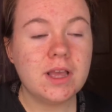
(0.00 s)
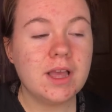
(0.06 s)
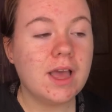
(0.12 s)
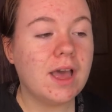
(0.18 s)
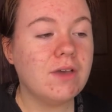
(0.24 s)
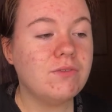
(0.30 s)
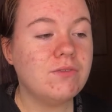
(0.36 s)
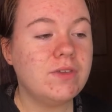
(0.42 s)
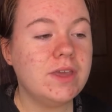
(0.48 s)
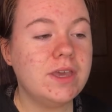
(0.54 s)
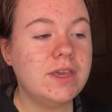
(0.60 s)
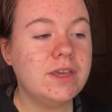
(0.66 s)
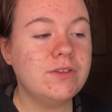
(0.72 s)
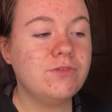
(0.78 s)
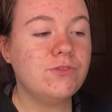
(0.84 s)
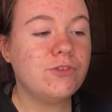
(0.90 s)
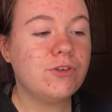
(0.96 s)
A
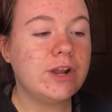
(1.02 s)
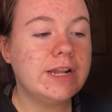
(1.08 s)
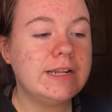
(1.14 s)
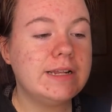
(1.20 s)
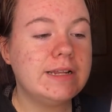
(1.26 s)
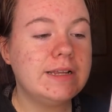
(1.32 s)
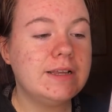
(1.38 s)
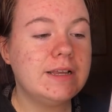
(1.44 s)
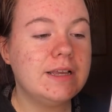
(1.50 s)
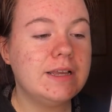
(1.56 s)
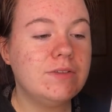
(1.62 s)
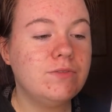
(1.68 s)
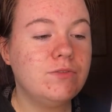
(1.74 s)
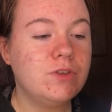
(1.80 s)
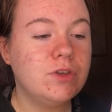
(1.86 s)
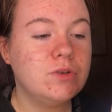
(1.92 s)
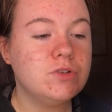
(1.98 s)
vegan friendly
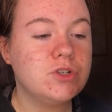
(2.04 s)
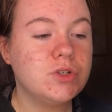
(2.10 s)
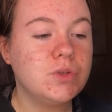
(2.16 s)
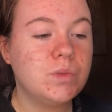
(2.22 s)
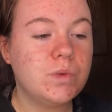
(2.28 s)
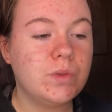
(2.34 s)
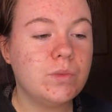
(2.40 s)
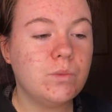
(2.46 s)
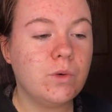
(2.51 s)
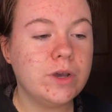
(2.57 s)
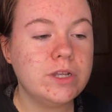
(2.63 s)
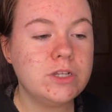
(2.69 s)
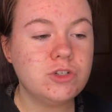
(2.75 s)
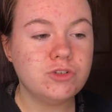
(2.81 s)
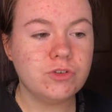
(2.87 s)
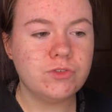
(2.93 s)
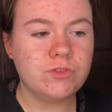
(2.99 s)
infusion with white
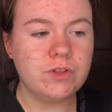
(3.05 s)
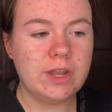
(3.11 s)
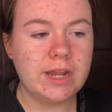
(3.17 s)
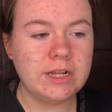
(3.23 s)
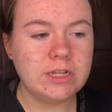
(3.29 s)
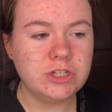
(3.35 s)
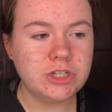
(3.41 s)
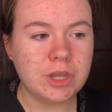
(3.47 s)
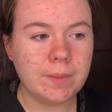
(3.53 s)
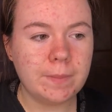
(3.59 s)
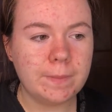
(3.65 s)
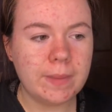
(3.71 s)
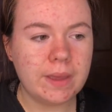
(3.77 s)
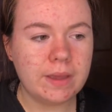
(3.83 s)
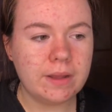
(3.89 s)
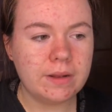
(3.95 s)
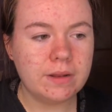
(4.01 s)
truffle and
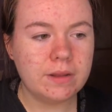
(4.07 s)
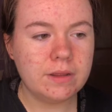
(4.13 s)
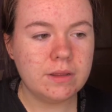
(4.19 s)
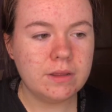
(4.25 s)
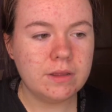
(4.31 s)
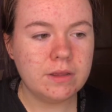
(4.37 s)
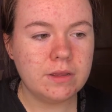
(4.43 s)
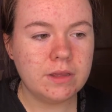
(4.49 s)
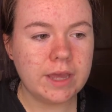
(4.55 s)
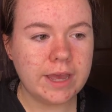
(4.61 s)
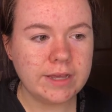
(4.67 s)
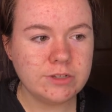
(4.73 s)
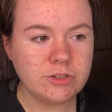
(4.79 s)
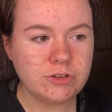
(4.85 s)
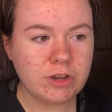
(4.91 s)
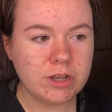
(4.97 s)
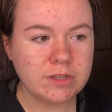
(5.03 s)
champagne
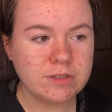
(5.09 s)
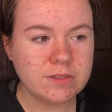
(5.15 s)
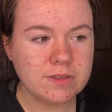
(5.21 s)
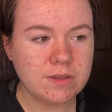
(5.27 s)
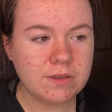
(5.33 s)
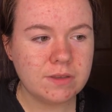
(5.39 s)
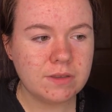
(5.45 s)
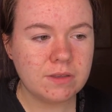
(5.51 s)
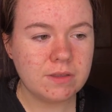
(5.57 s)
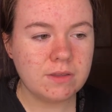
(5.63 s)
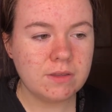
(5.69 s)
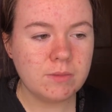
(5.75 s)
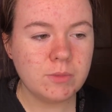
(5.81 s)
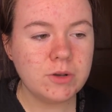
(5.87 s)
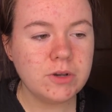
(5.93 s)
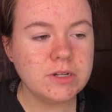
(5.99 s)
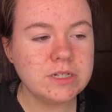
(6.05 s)
extracts. Oh
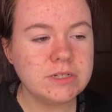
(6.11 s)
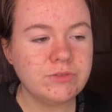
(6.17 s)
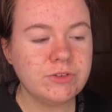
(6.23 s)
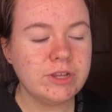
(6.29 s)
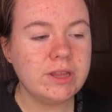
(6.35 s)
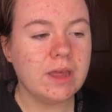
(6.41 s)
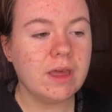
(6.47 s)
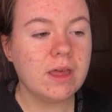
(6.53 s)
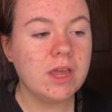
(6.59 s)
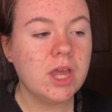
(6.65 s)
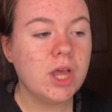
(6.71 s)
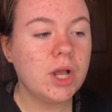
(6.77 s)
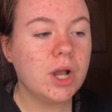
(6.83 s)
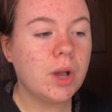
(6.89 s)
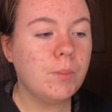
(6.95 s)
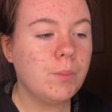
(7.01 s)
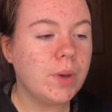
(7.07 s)
my god, I didn't read that.
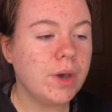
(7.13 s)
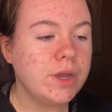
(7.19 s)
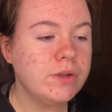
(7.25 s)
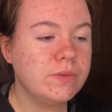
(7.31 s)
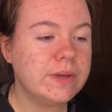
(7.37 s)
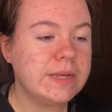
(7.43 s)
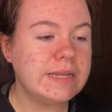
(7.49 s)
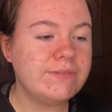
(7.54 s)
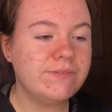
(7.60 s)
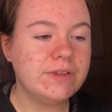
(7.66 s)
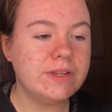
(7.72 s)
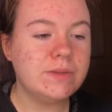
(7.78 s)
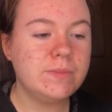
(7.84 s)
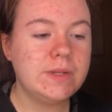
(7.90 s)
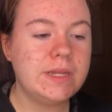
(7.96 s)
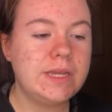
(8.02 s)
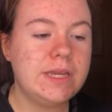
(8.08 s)
Combined with a
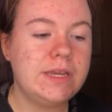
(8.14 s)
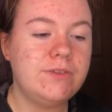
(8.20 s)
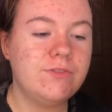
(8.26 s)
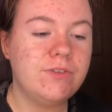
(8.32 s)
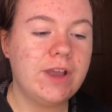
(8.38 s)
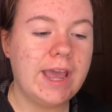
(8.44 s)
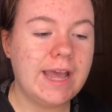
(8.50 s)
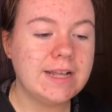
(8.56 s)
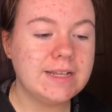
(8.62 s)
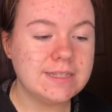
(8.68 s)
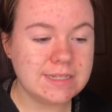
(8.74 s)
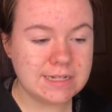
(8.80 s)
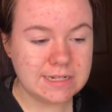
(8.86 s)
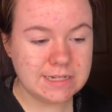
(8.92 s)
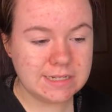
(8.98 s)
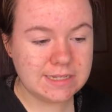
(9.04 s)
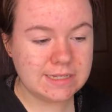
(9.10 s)
vitamin E for
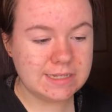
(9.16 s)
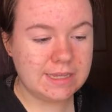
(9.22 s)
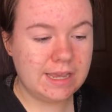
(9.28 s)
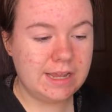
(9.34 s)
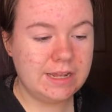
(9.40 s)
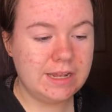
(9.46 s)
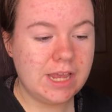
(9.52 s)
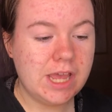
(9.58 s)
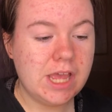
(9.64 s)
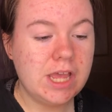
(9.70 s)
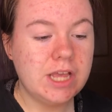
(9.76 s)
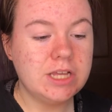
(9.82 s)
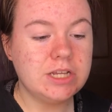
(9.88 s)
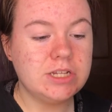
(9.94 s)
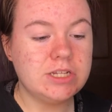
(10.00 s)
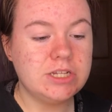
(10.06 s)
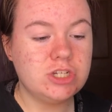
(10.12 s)
excellent skin
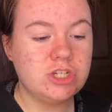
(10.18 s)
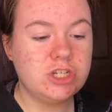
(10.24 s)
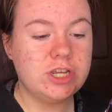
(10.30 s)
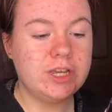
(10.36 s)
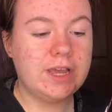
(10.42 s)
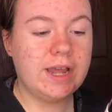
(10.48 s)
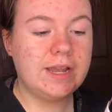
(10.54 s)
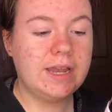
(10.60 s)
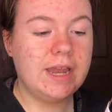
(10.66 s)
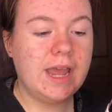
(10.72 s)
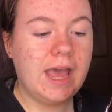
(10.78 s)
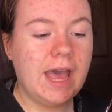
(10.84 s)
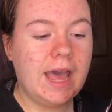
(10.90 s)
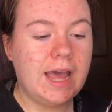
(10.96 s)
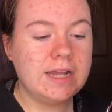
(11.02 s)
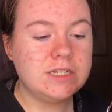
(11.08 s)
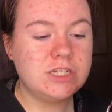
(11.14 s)
conditioning and
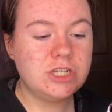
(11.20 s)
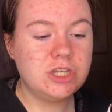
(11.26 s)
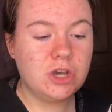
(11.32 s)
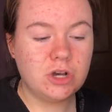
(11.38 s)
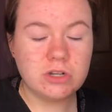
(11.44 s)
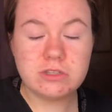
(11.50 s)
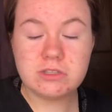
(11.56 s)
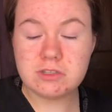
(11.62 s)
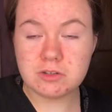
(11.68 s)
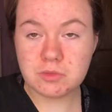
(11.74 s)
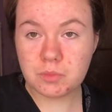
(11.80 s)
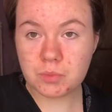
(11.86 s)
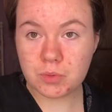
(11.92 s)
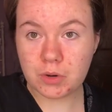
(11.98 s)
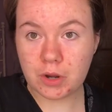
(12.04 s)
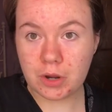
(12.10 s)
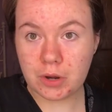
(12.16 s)
antioxidant
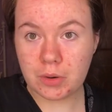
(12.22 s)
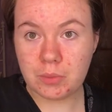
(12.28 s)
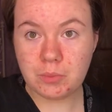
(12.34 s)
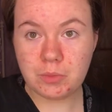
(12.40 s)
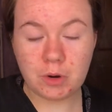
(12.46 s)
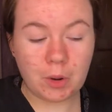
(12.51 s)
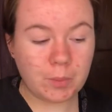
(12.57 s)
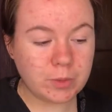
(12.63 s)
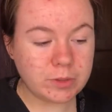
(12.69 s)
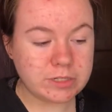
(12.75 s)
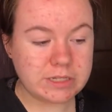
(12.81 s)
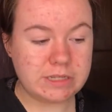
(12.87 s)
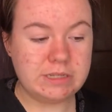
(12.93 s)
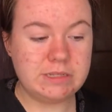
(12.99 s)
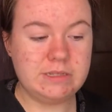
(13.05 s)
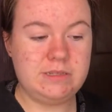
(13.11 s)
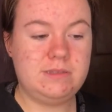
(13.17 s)

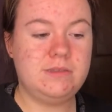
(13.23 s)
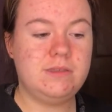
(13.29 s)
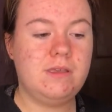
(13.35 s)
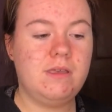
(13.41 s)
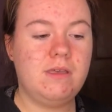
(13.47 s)
properties.